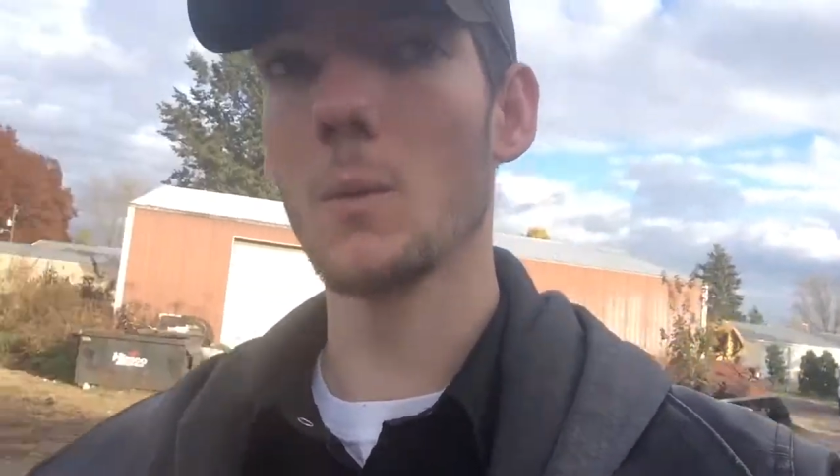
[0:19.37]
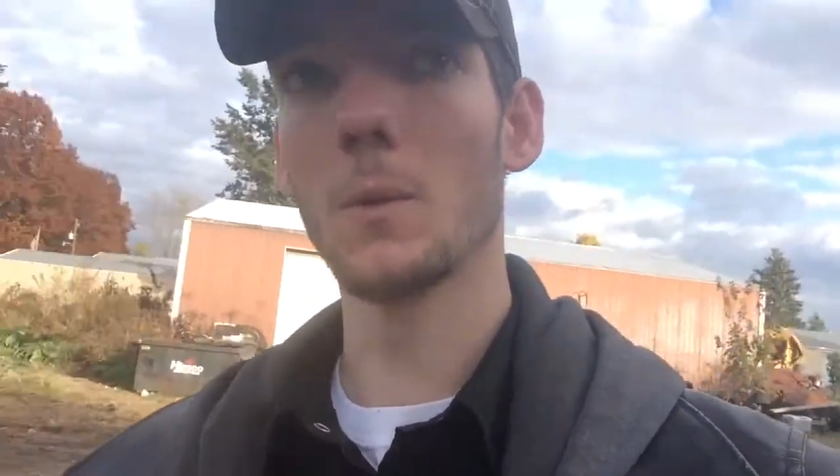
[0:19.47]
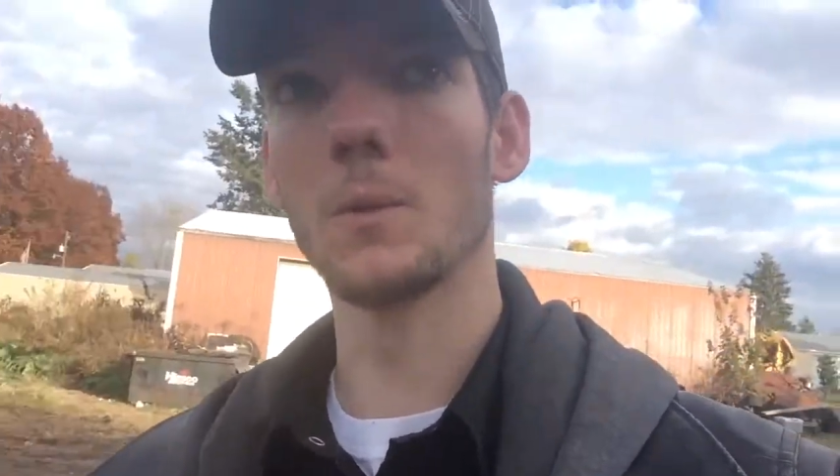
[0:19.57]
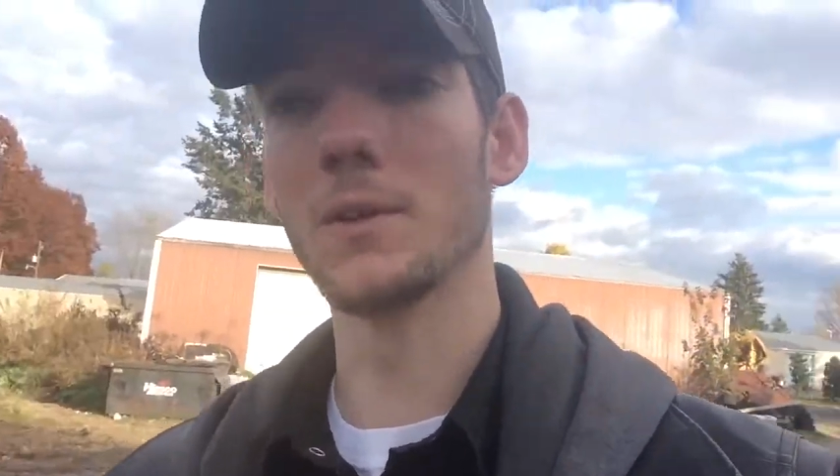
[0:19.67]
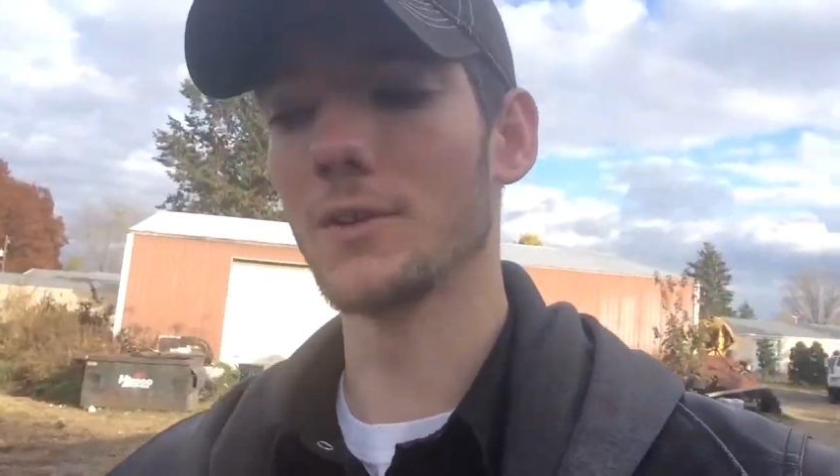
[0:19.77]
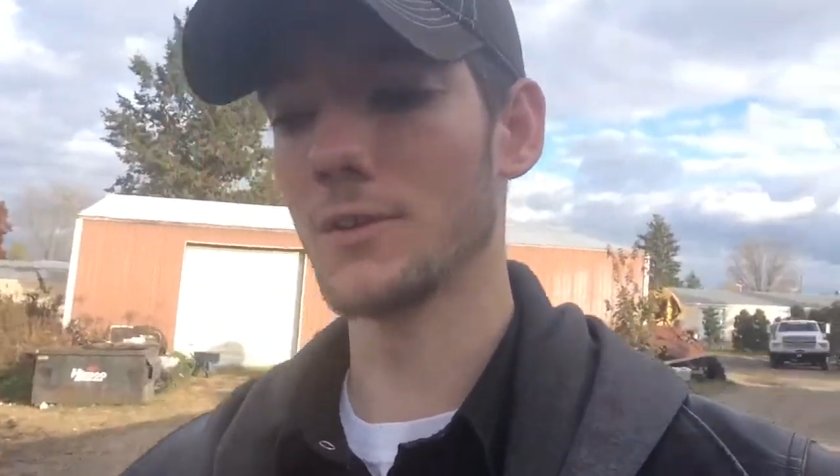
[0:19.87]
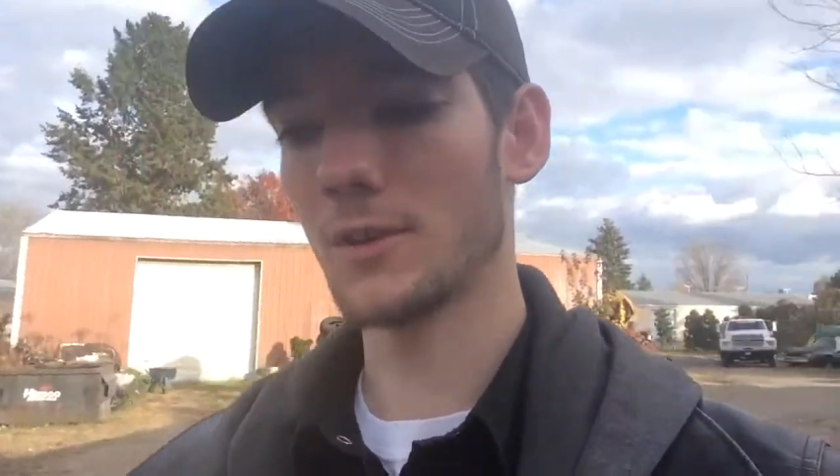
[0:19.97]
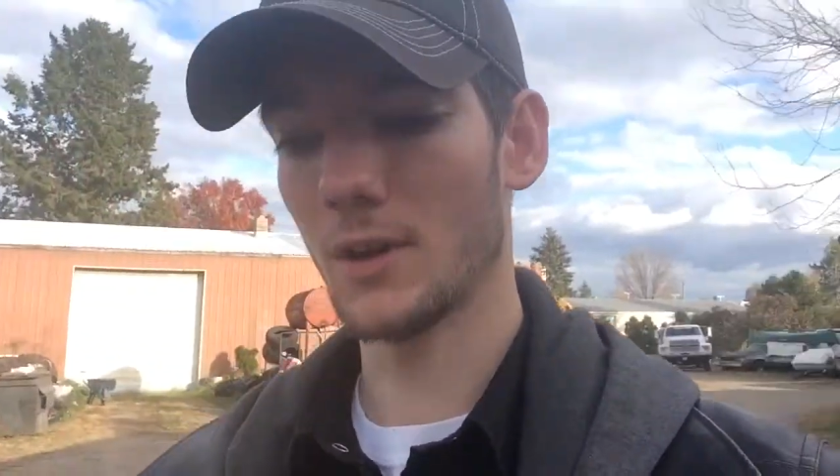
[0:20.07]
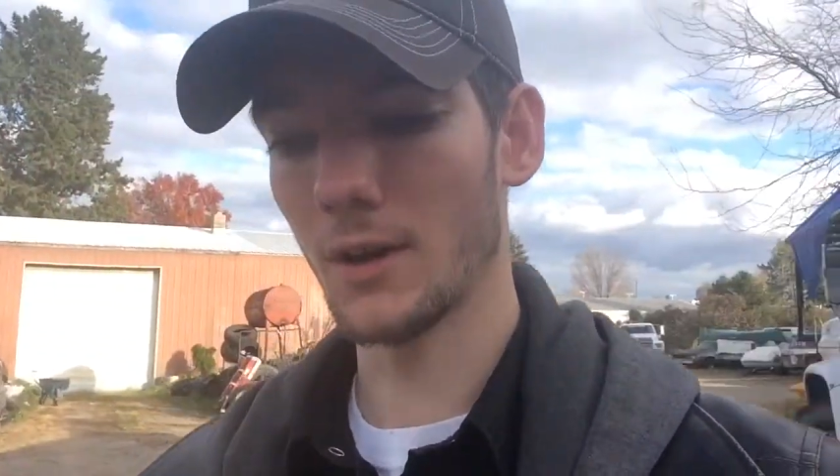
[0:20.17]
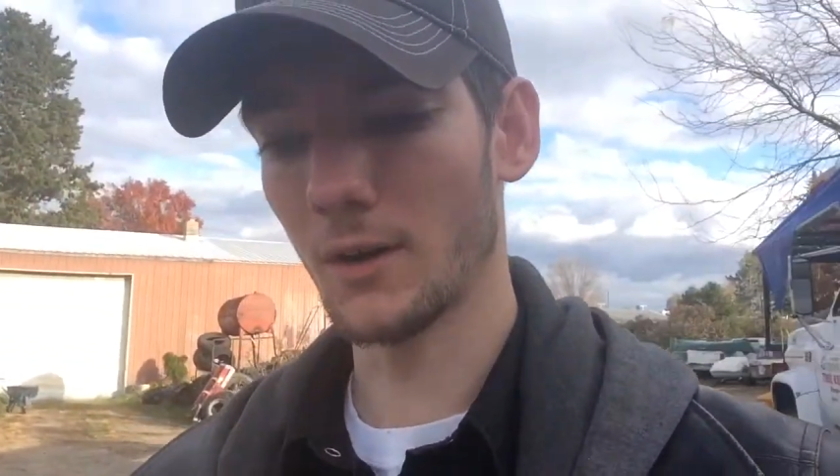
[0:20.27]
We
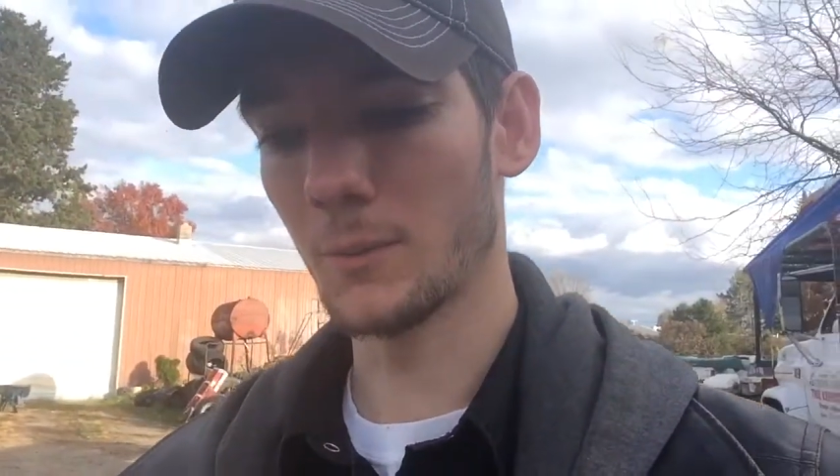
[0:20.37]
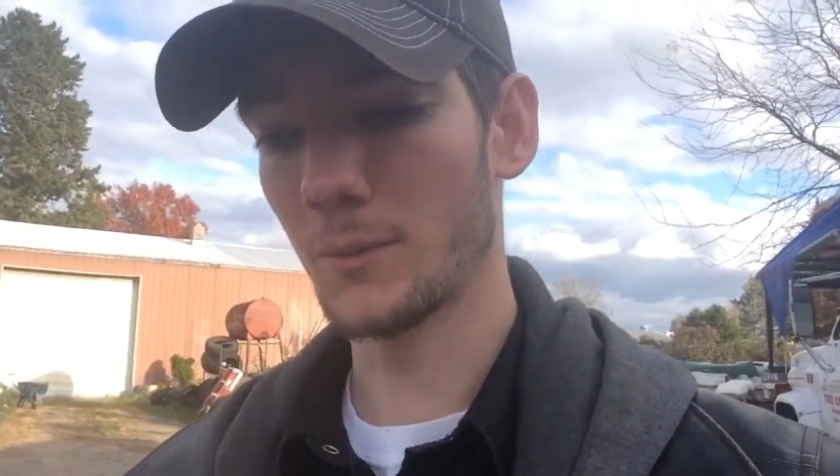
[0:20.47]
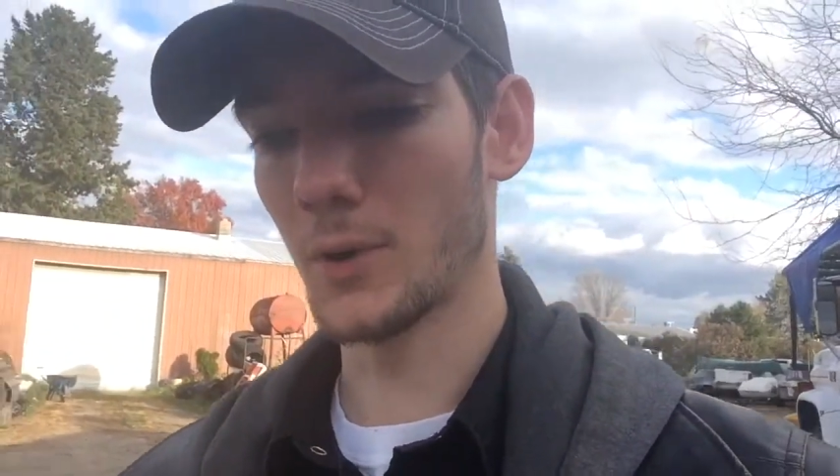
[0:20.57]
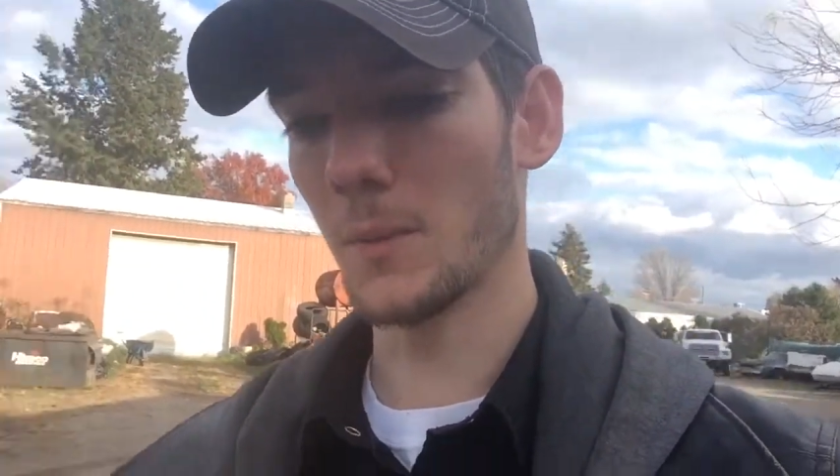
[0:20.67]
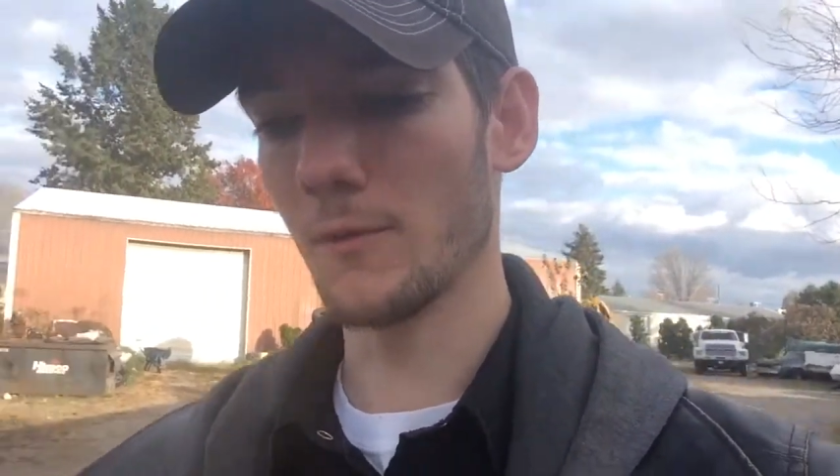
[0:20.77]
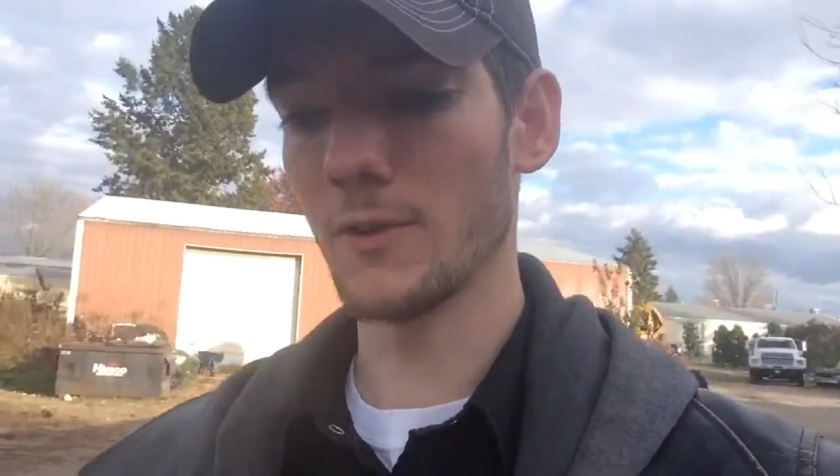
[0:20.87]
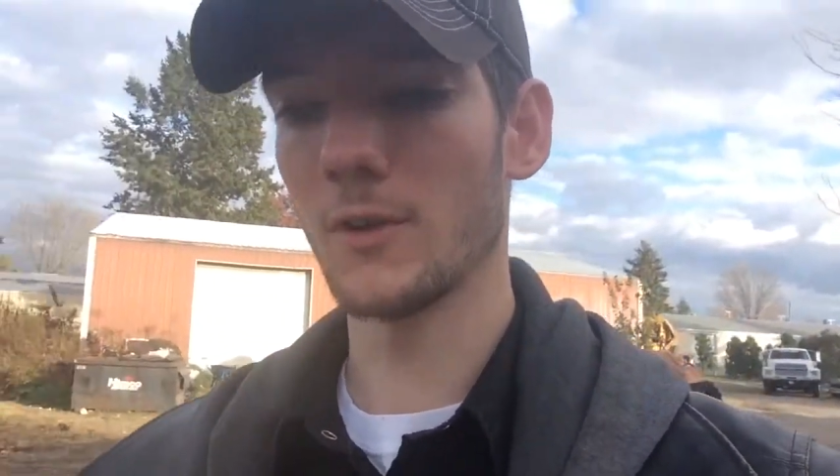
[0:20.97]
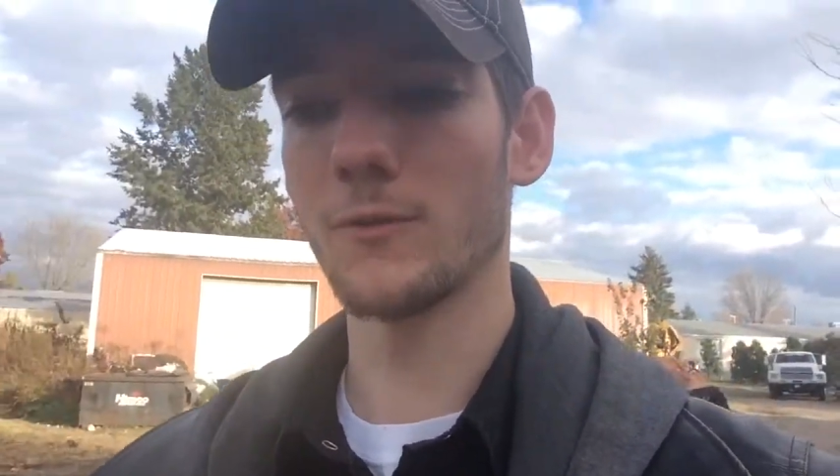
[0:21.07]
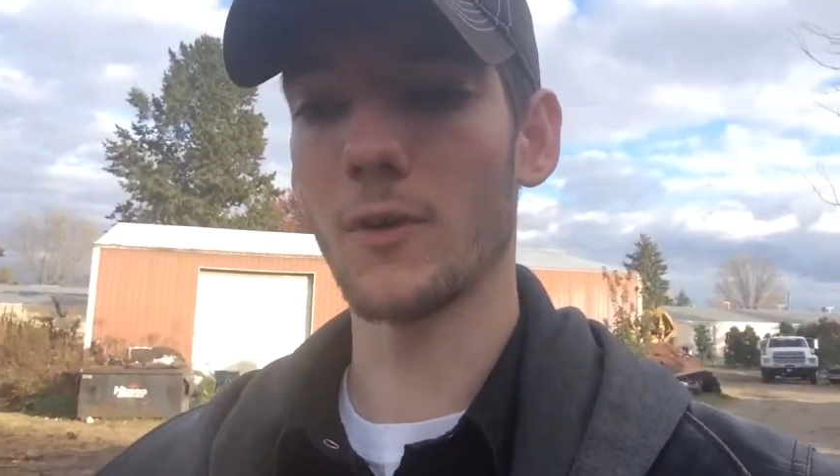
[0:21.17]
released our promo video